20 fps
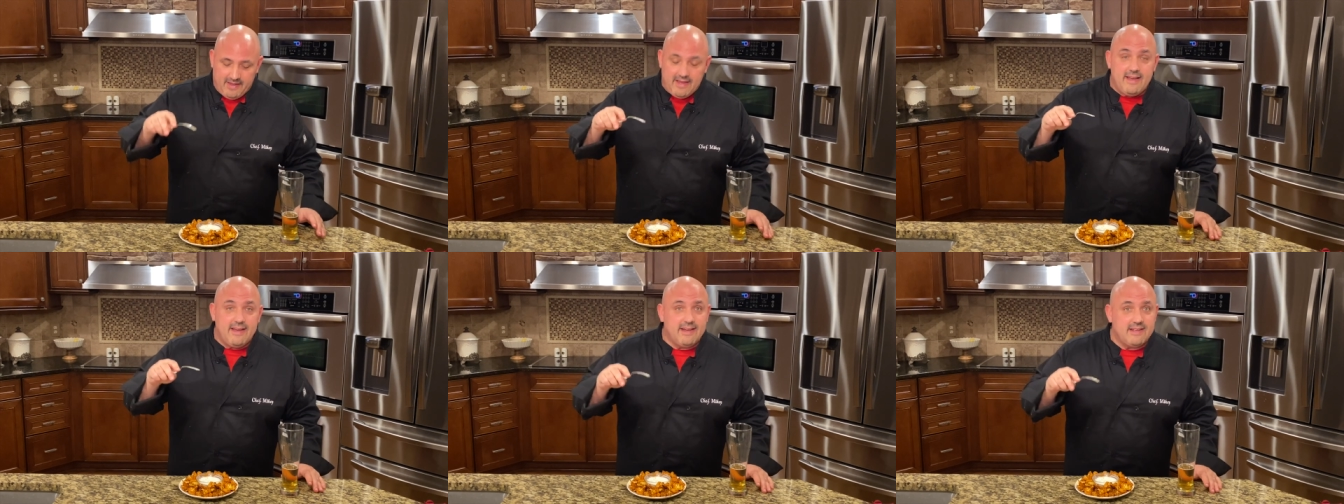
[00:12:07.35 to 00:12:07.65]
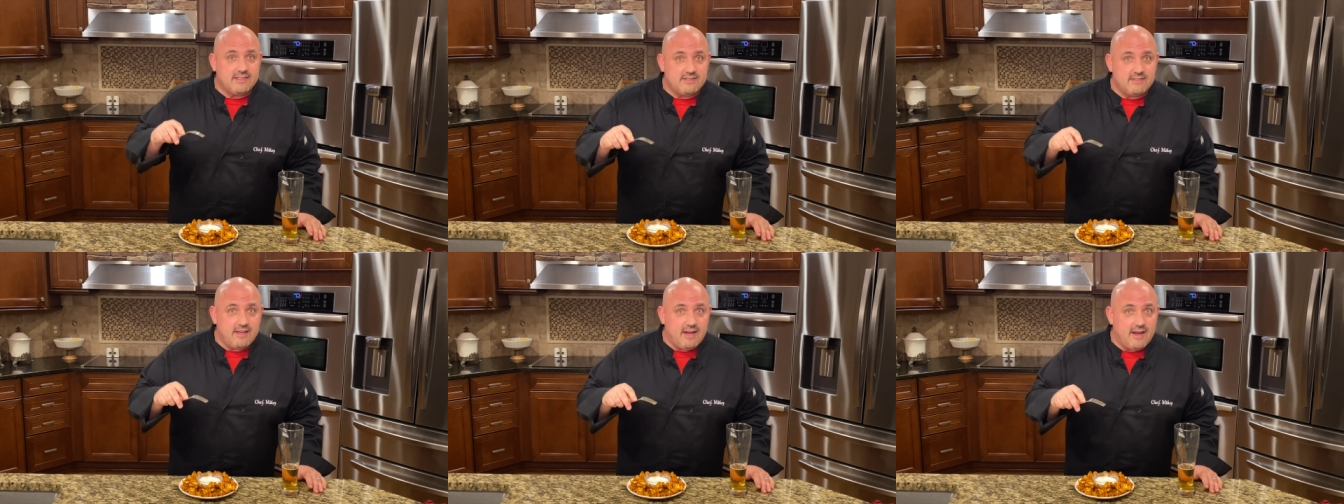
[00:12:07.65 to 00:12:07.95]

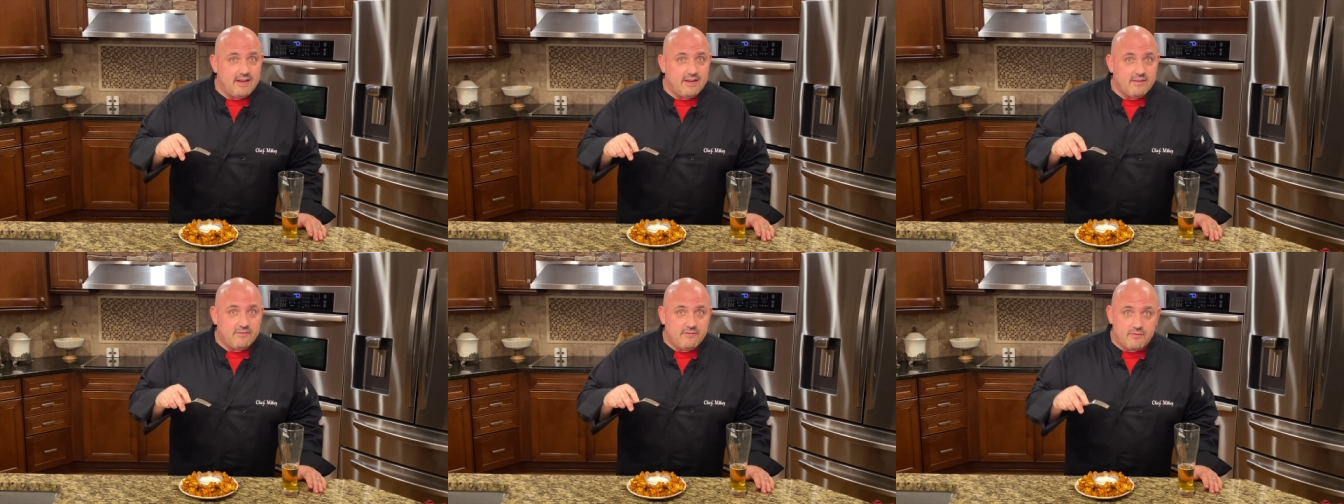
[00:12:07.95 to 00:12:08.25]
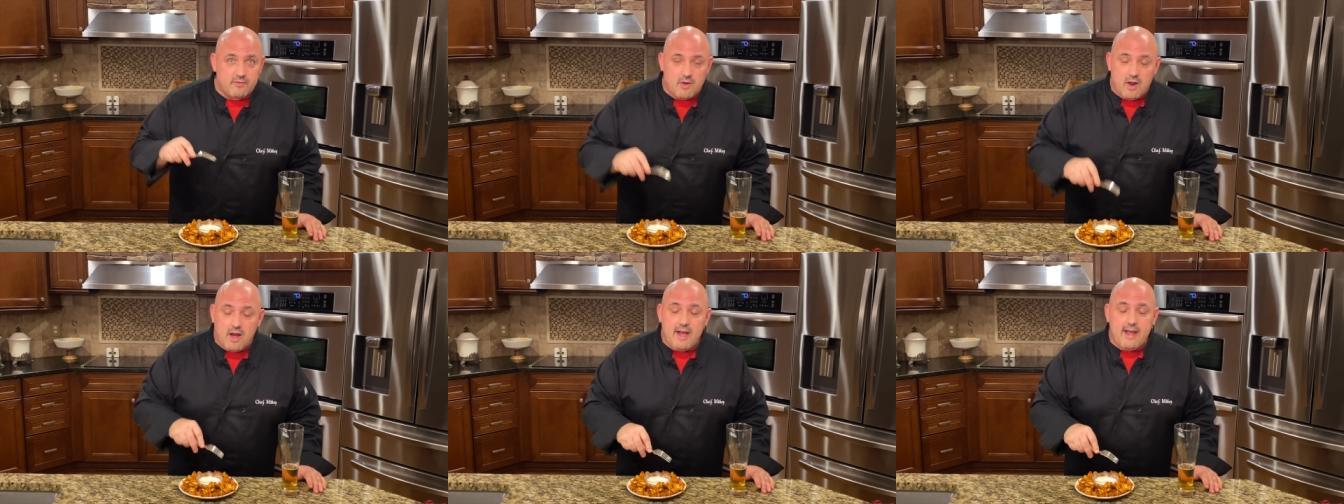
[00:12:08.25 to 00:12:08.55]
It's not
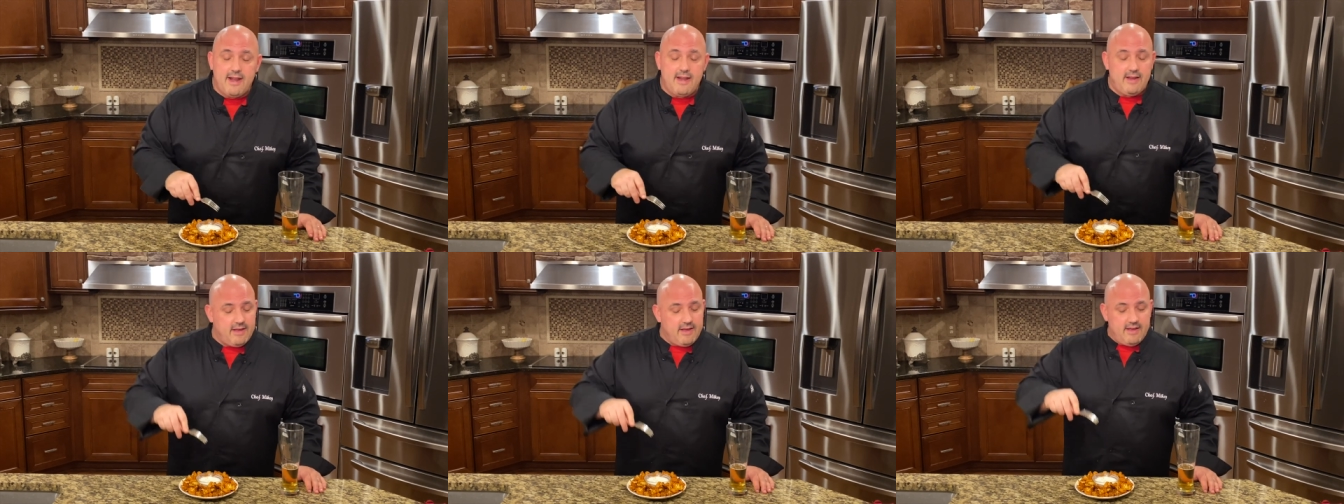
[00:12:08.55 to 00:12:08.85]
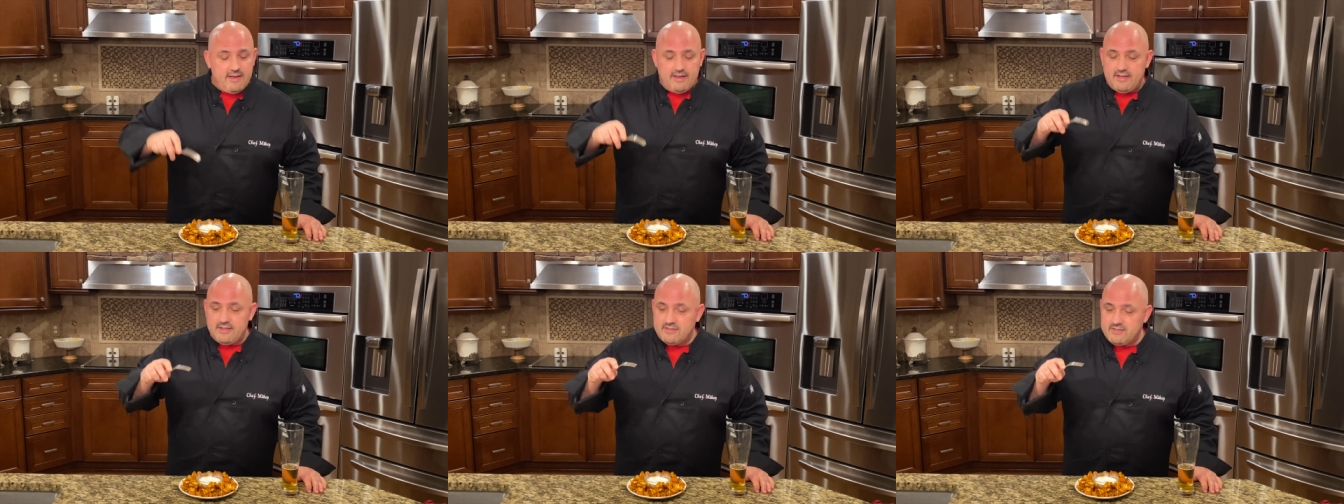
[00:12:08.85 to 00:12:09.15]
fried.
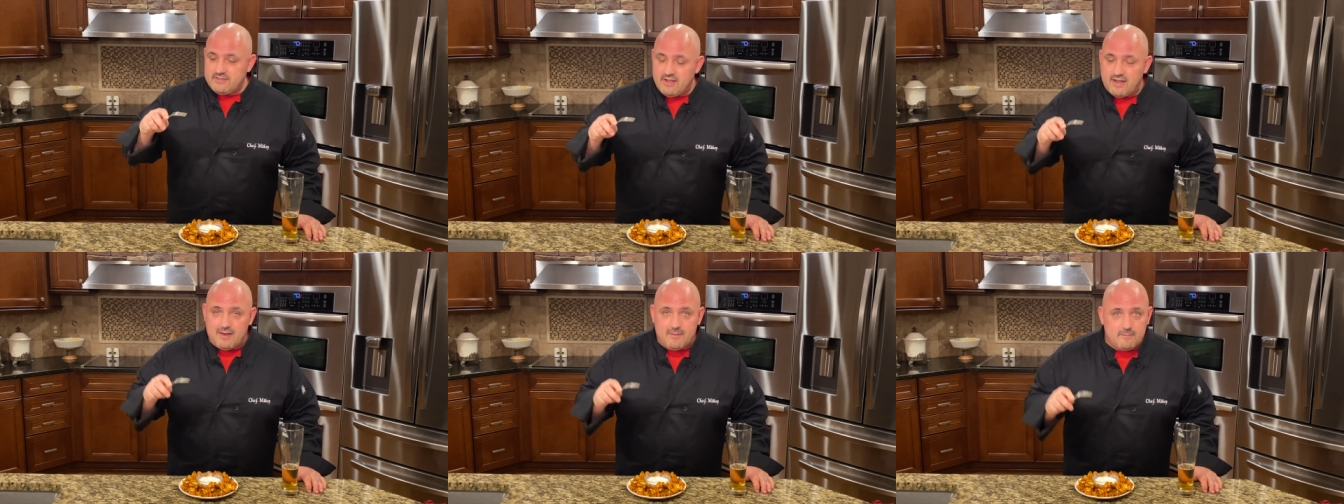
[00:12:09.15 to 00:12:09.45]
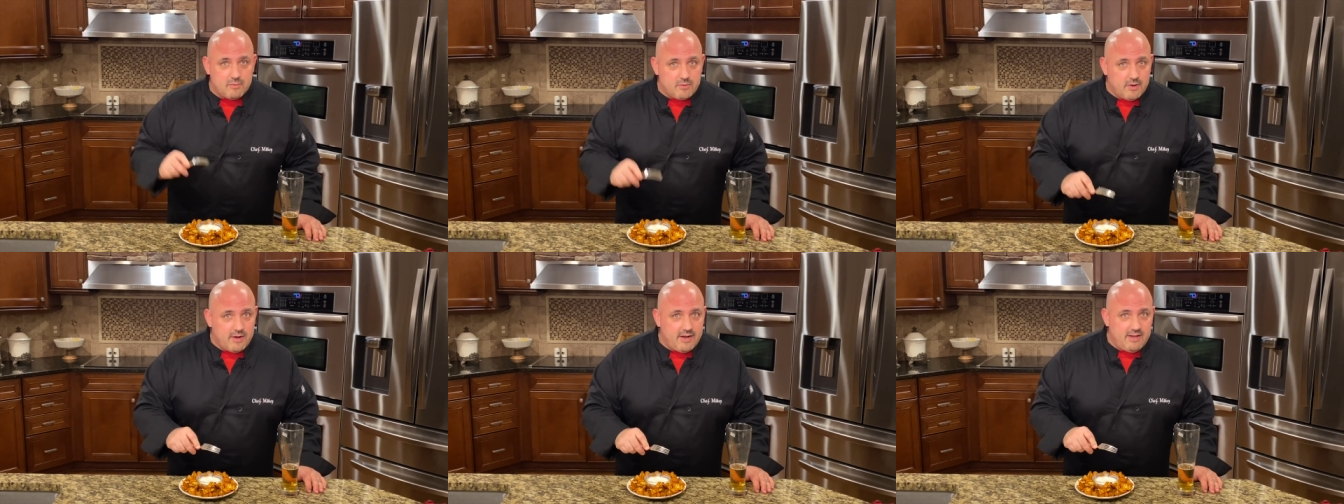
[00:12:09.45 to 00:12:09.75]
It's not
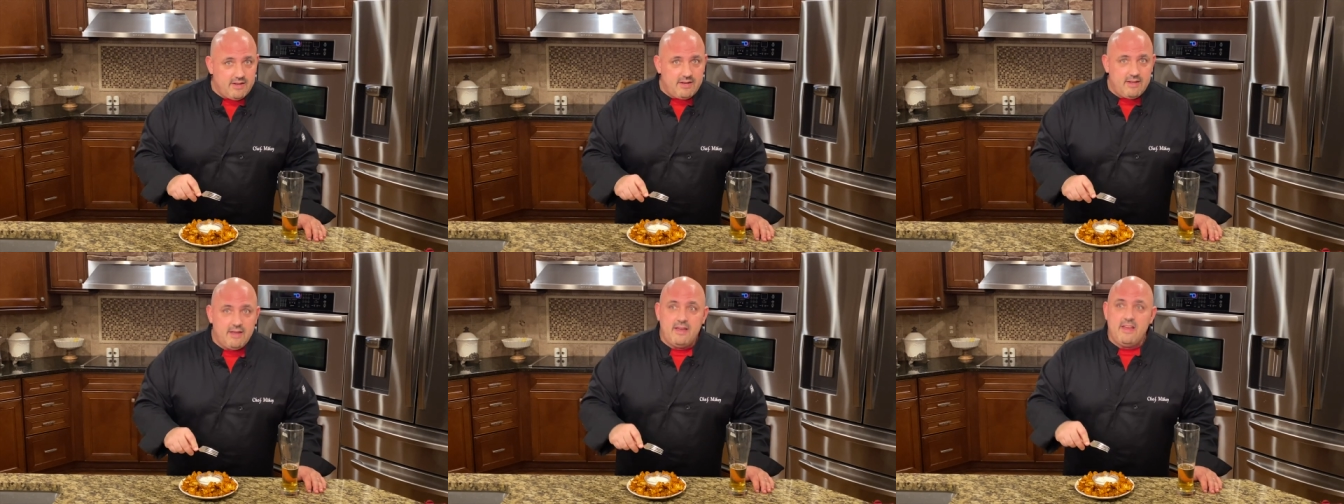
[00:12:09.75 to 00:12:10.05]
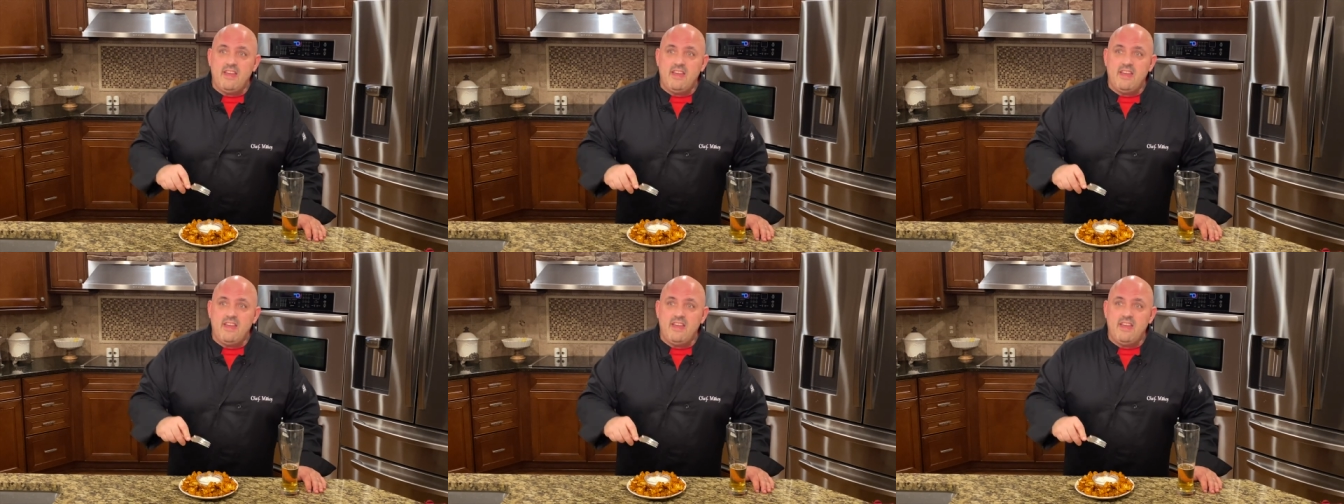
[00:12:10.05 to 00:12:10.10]
breaded.